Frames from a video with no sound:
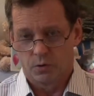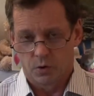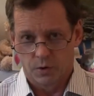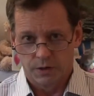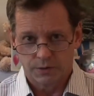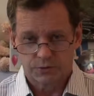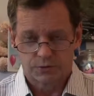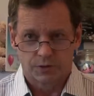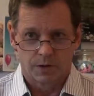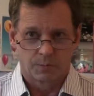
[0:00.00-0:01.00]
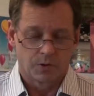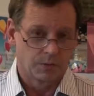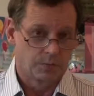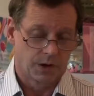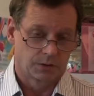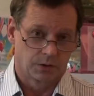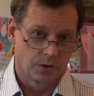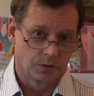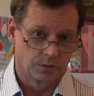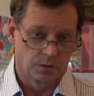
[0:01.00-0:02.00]
laureates, our impact
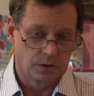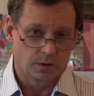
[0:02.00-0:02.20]
on